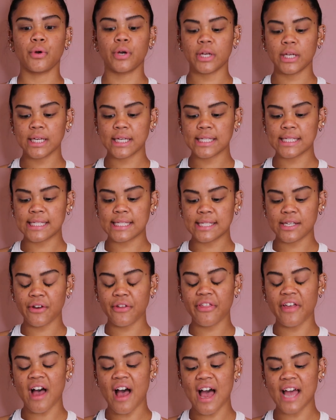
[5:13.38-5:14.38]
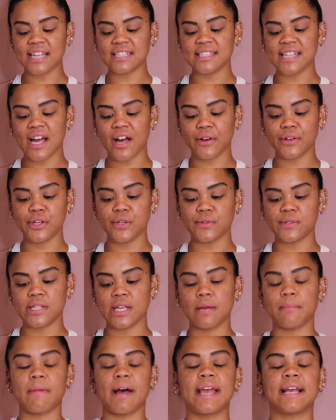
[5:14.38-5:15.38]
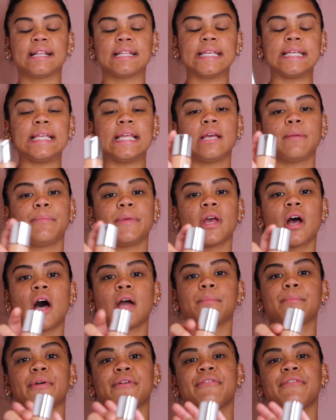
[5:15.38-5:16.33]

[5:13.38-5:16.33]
We're going to conceal the eyes now using my Clinique Beyond